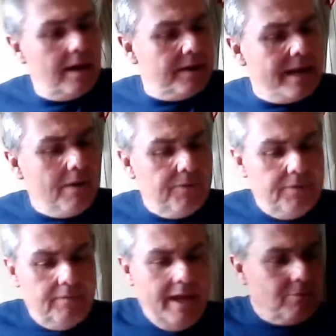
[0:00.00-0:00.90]
now
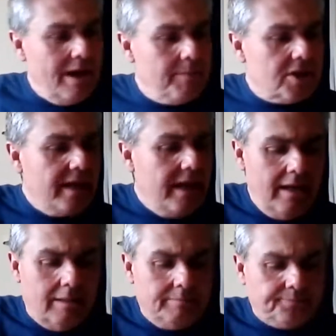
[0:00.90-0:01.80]
Hamtramck
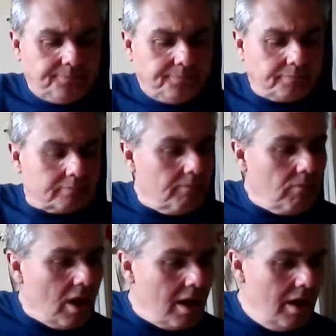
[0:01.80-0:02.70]
Stadium
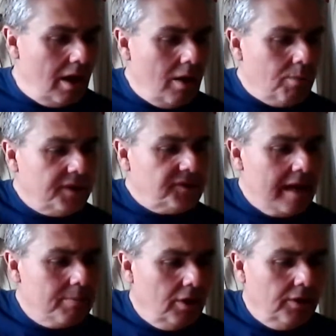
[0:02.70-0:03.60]

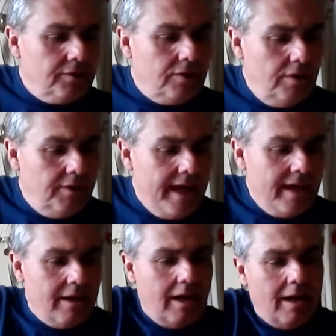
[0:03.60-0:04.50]
they
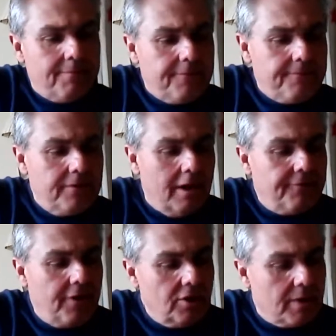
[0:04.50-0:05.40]
had a
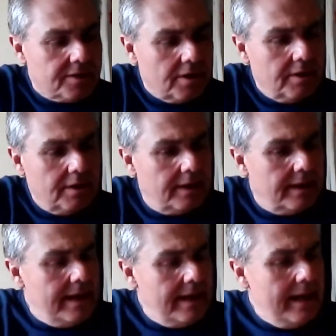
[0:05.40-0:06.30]
fundraiser
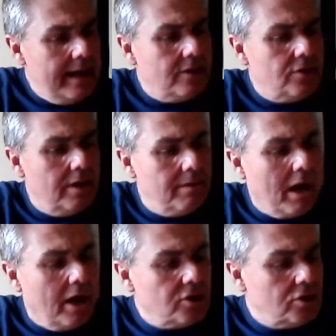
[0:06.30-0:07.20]
in
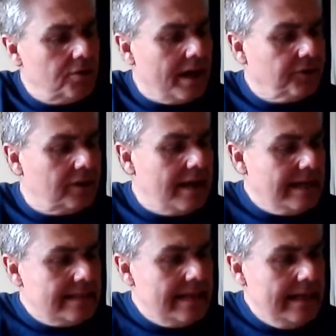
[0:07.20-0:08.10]
March of
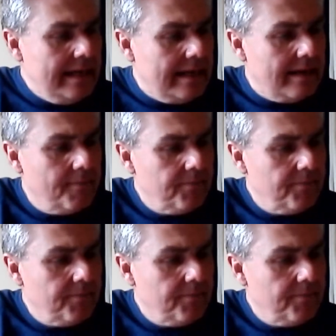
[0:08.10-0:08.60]
2019,